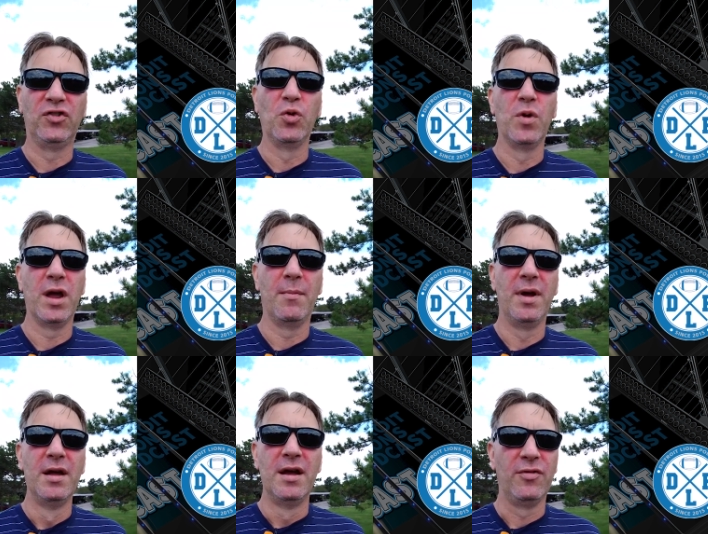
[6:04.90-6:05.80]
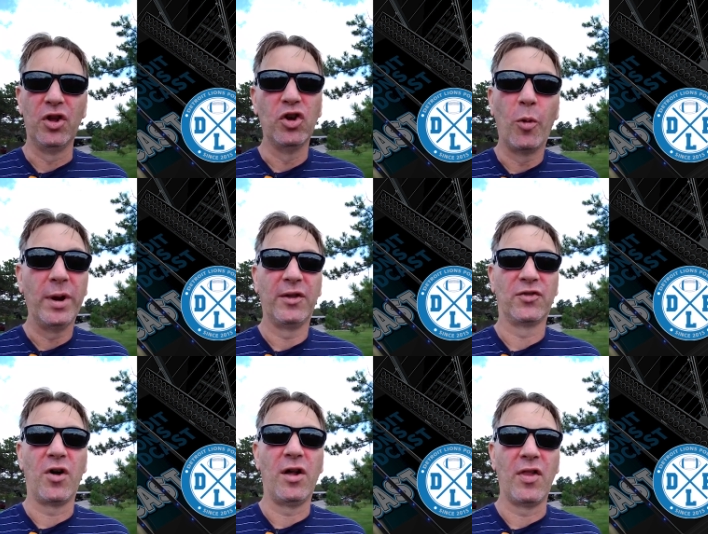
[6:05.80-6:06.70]
to him that nobody
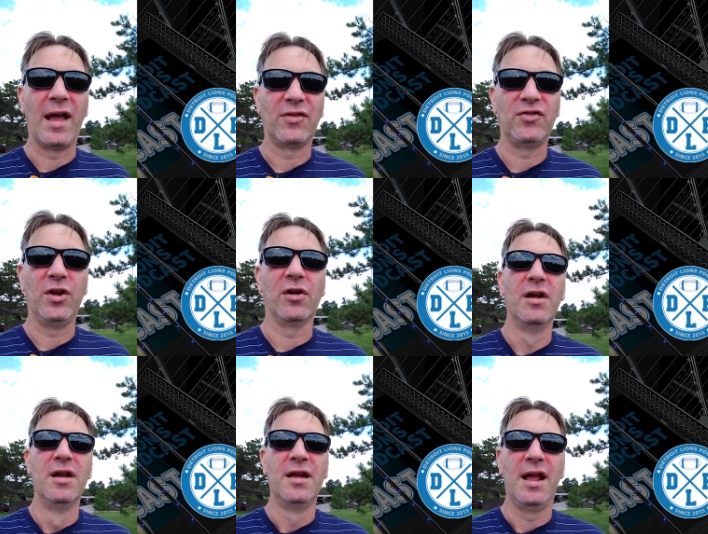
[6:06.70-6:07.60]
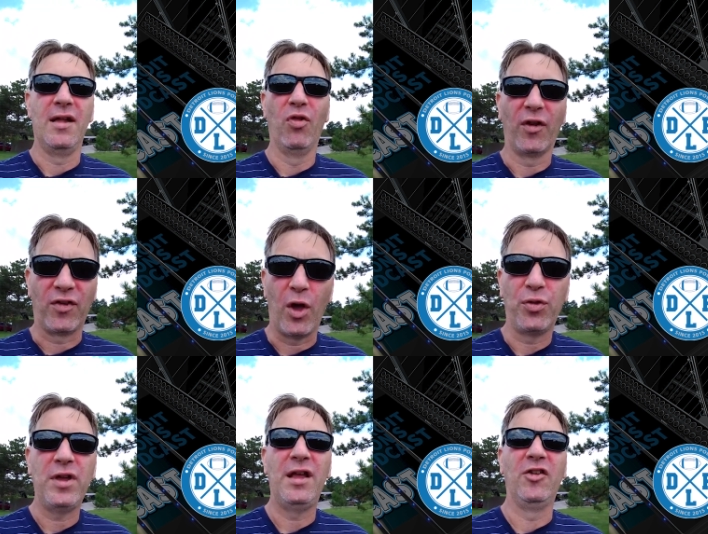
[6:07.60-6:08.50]
saw last year. He looks
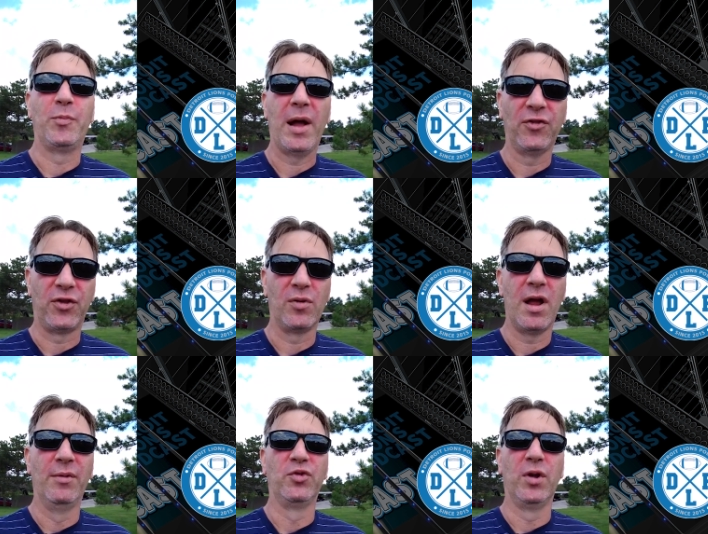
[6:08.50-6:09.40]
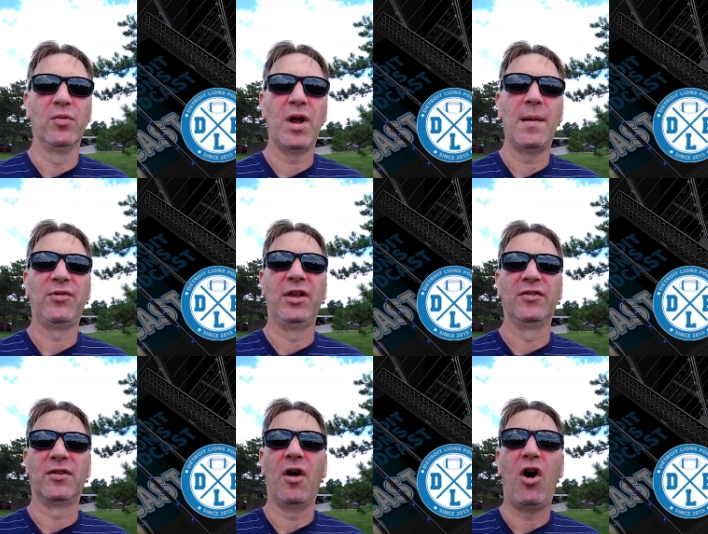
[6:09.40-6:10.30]
healthy. He's bouncing around between reps.
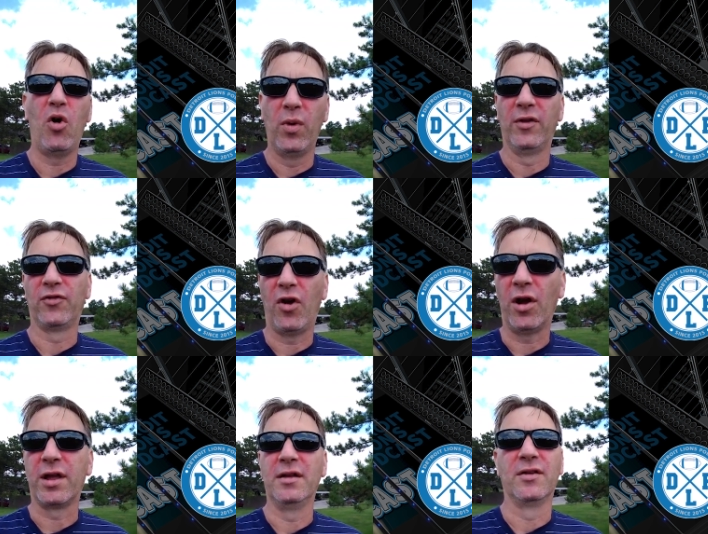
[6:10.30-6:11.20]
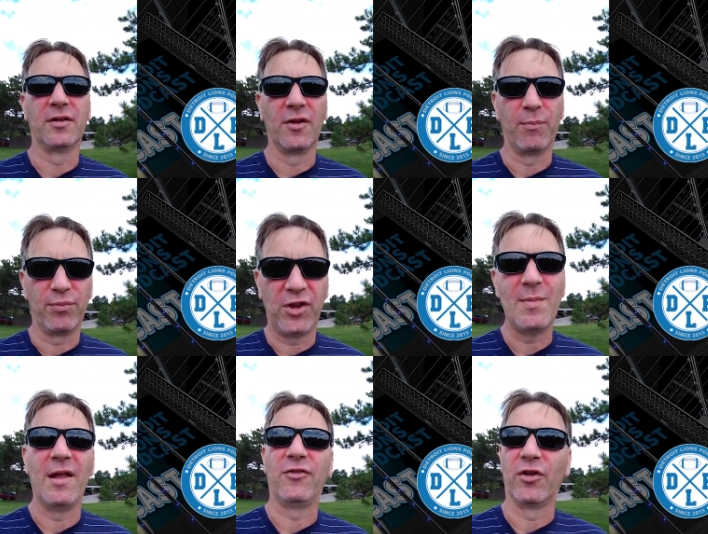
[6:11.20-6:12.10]
He's always talking to
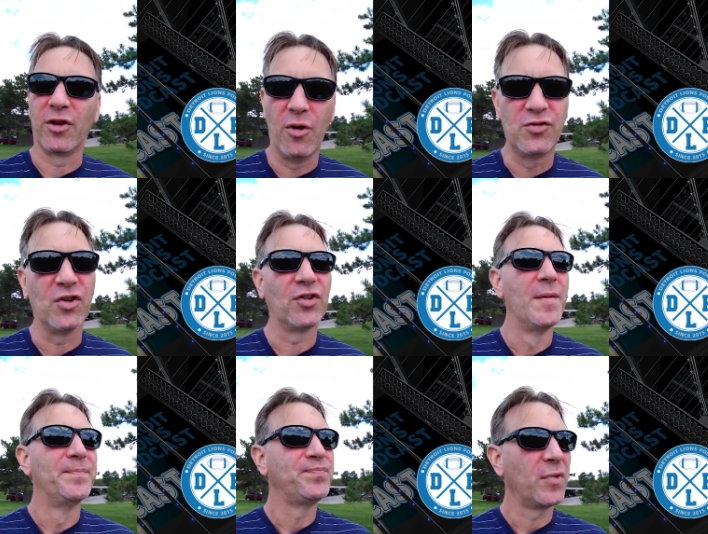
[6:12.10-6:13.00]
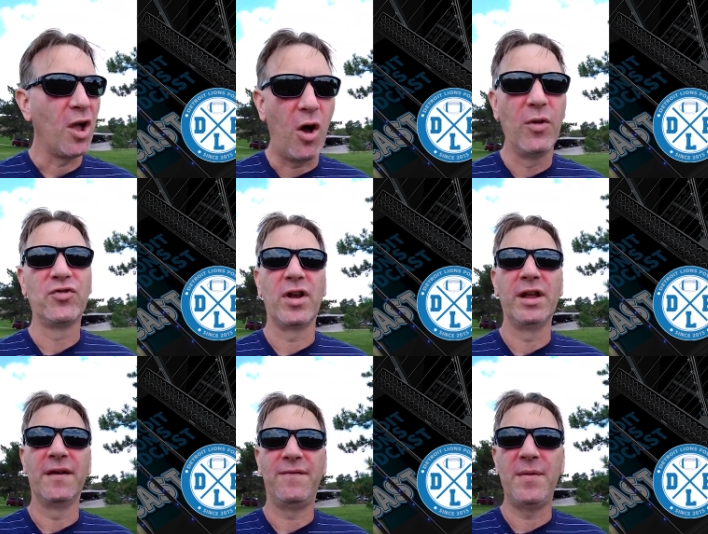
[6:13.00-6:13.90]
teammates, to coaches, always
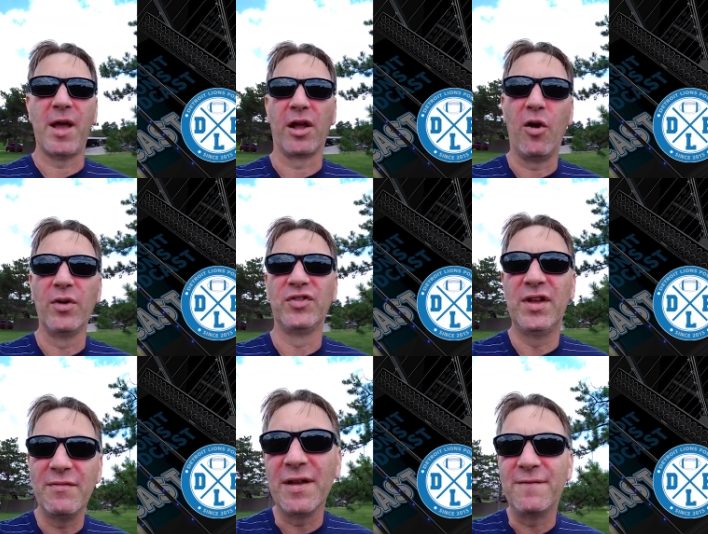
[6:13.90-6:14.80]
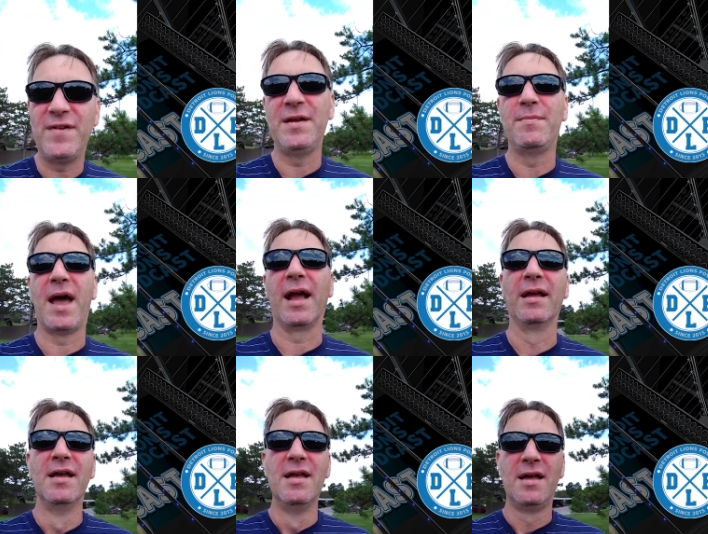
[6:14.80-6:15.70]
trying to get feedback, always giving feedback.
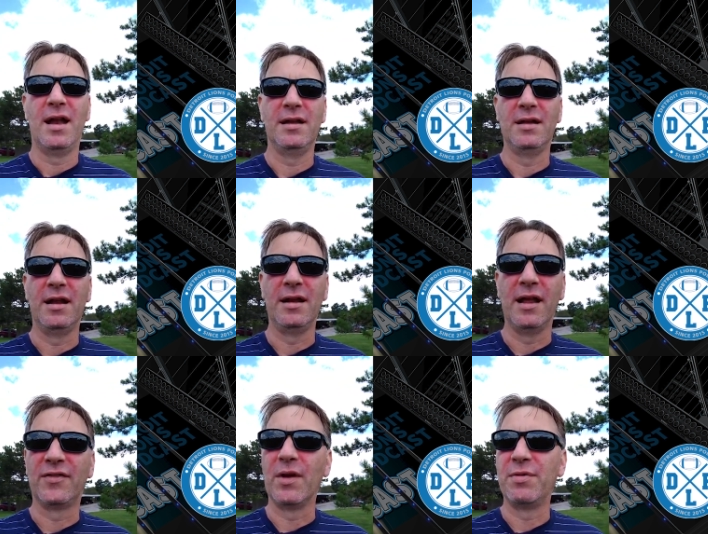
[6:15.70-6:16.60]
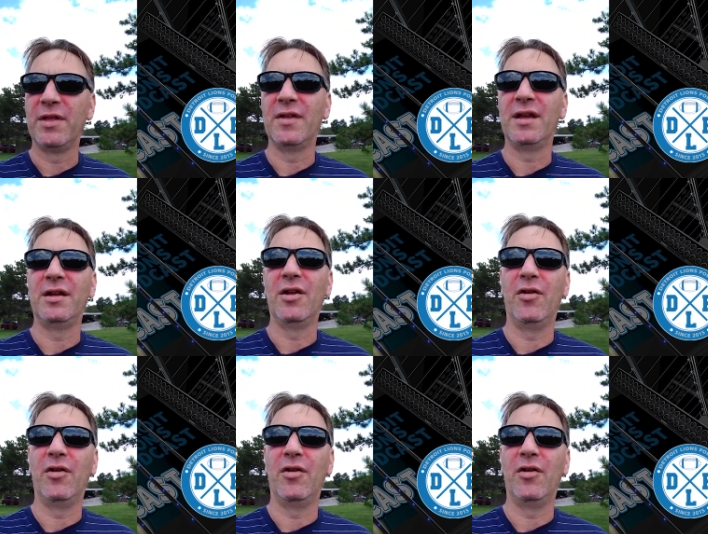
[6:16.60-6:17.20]
And it's something that,